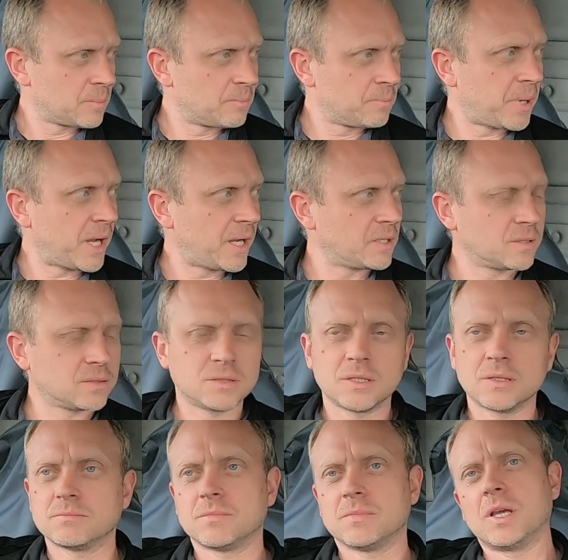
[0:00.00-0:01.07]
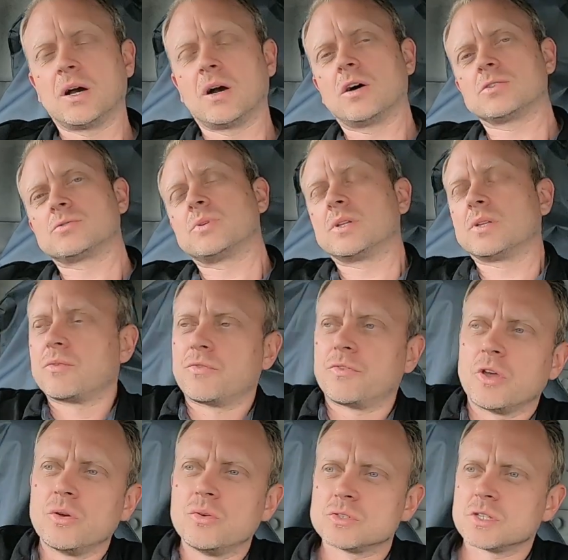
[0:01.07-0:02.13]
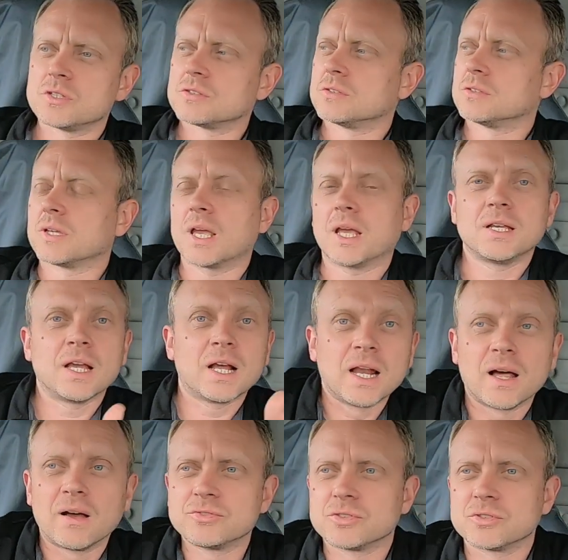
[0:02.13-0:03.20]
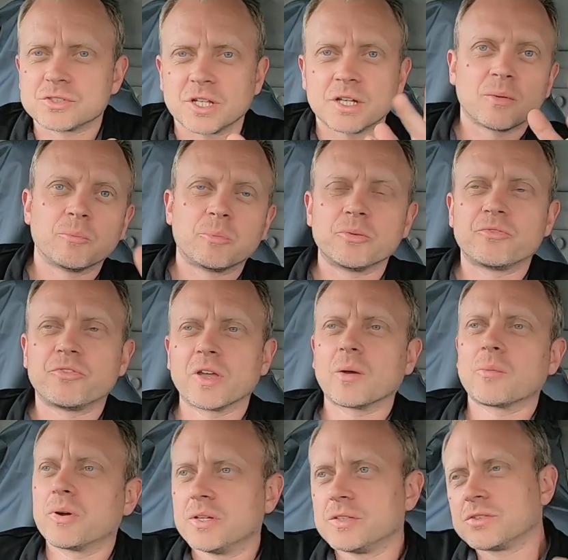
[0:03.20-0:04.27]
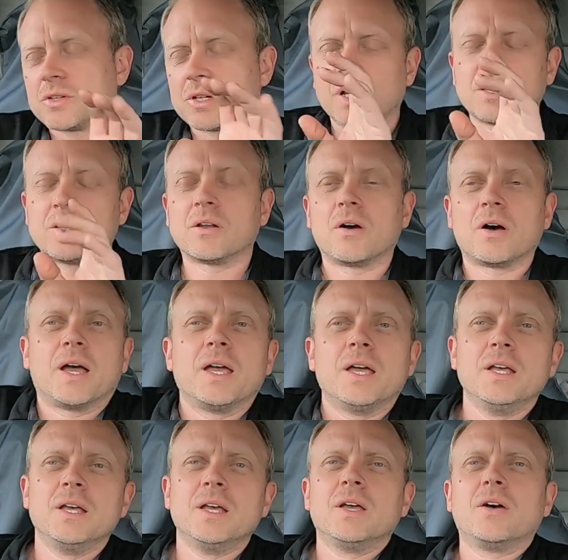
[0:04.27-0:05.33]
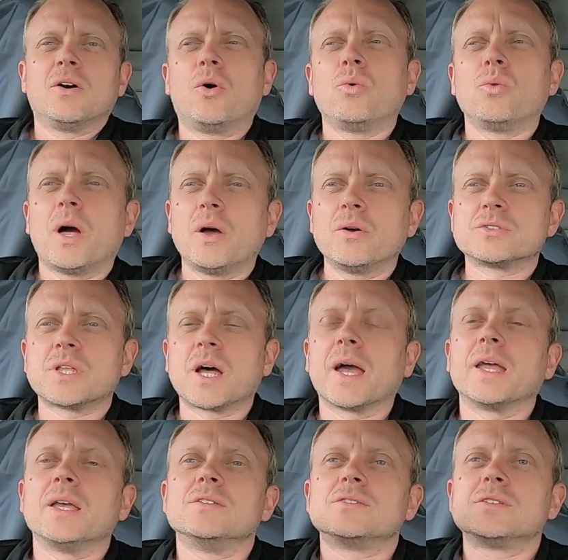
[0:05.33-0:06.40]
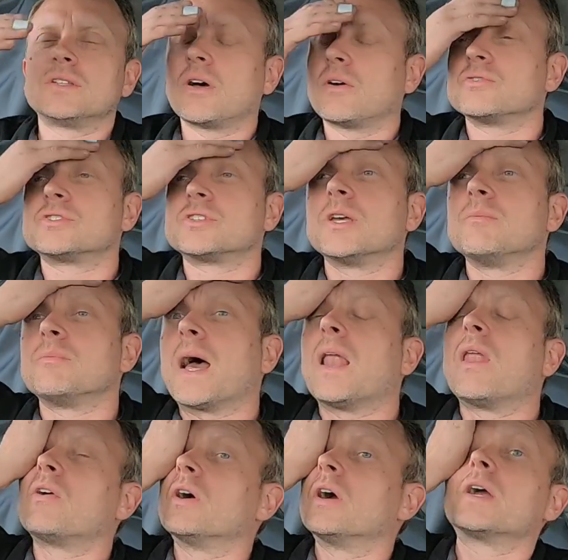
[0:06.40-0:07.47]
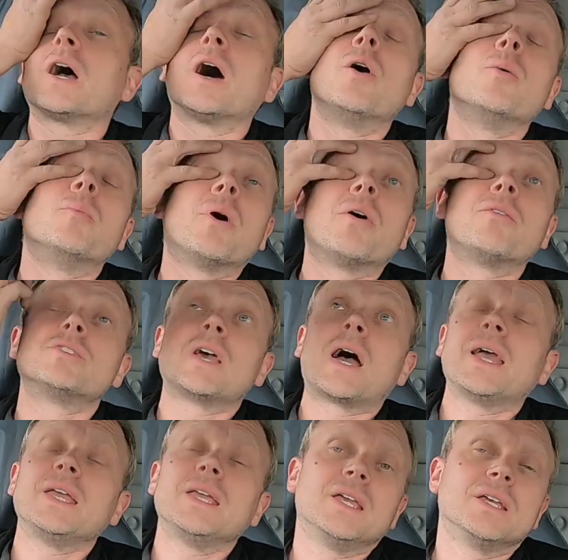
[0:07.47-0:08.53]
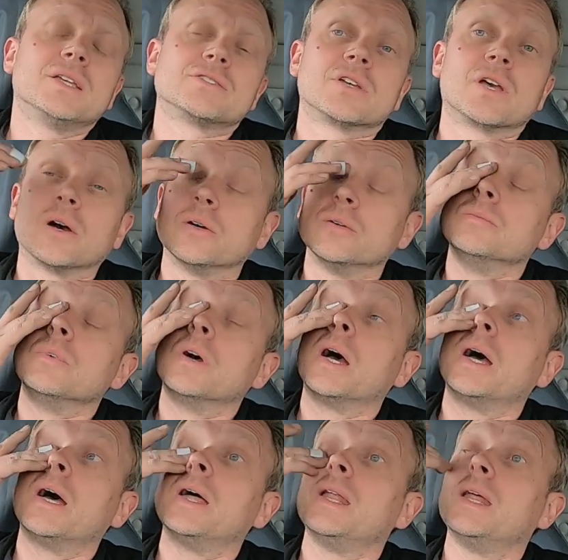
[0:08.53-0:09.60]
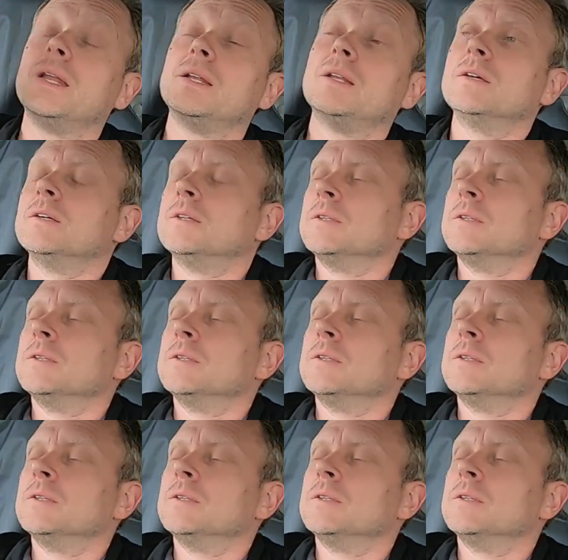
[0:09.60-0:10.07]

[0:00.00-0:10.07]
pain in the arse with the diffusers, and getting your gloves on so they don't put fingerprints on, and like all those days, it don't seem that long ago, but obviously 8 years ago. And then